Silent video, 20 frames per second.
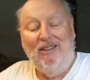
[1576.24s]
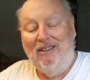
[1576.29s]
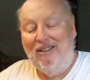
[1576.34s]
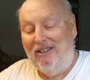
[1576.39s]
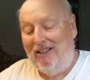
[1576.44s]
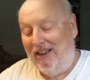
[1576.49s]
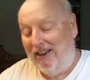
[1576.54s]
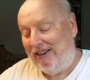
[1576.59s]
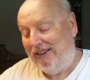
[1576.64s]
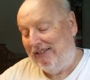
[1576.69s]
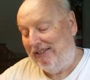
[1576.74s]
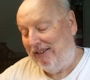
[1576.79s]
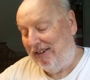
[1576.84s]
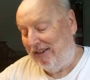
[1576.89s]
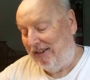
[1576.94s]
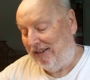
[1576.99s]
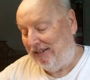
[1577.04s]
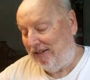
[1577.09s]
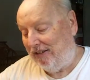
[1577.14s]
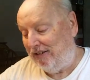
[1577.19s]
like I said,
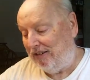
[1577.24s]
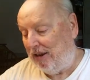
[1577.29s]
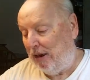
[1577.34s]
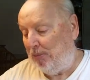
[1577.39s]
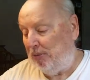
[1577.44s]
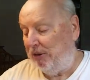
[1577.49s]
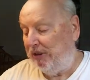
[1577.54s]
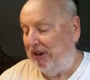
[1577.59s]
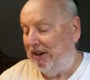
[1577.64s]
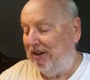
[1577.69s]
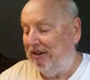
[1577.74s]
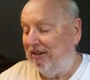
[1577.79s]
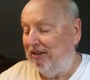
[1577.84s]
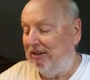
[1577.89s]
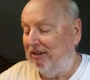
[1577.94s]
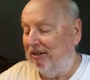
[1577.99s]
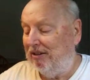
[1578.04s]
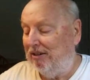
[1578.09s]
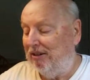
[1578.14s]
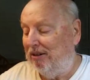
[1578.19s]
there's just a couple things
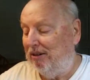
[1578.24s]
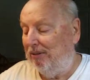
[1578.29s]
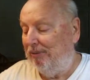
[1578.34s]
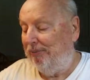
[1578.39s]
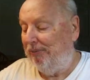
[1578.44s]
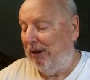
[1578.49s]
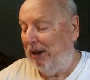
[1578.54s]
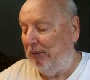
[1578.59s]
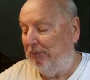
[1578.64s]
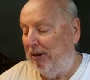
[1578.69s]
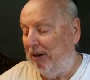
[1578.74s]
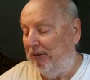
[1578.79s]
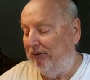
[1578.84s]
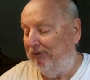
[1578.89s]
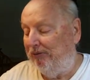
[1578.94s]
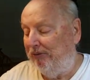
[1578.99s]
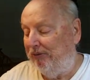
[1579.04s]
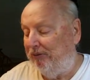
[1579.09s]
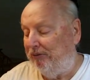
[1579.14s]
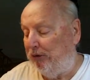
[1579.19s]
that have been
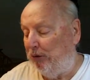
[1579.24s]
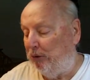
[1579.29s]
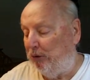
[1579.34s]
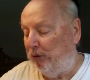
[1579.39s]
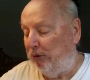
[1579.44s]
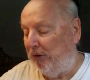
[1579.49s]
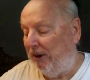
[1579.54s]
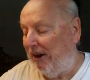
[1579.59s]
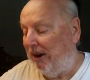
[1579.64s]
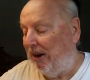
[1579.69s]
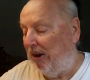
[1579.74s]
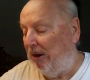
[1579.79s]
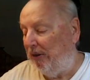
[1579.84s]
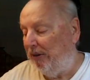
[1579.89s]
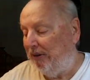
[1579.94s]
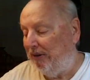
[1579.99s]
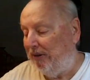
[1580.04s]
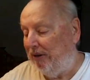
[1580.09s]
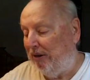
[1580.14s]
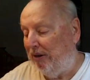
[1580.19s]
thrown
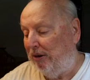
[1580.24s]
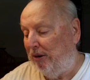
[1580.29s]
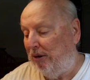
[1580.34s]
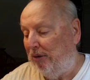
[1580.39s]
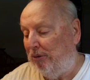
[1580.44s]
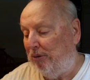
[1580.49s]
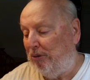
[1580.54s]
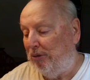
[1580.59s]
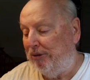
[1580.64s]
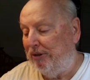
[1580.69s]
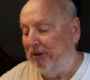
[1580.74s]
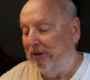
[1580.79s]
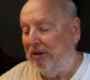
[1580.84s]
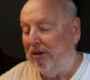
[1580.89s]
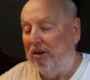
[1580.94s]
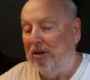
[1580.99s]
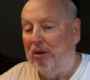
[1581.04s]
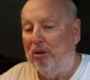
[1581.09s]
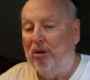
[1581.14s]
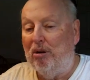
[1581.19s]
around. Of course, it's a
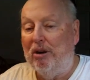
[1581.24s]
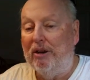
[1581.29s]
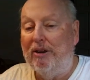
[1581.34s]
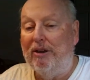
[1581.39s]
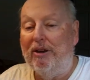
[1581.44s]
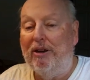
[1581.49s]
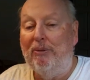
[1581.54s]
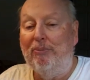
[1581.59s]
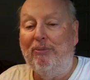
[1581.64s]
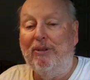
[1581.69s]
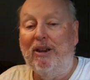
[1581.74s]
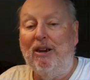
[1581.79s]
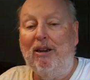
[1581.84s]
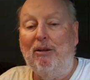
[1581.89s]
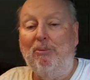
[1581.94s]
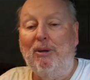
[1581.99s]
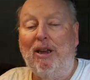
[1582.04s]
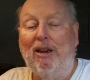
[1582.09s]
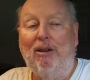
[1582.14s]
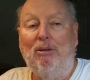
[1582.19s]
little early to even think
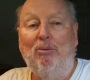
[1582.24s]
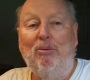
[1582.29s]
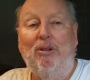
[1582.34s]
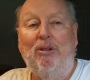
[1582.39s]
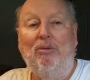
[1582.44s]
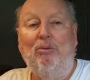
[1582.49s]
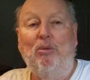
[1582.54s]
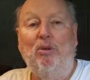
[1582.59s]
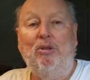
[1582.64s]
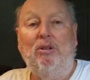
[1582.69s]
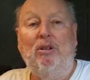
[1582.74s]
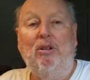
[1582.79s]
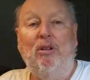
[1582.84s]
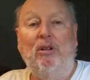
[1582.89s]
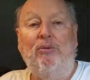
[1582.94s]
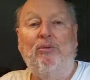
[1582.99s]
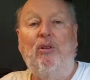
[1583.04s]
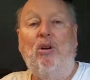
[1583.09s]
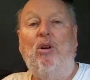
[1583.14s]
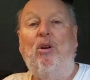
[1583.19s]
about it. We're still in
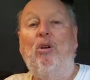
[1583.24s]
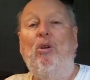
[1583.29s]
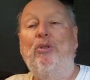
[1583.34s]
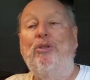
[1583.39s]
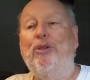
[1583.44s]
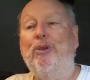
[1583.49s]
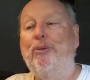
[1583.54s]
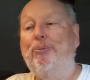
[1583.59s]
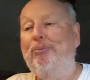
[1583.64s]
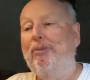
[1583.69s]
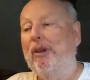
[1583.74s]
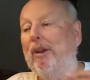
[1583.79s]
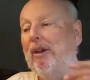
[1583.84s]
the fall, so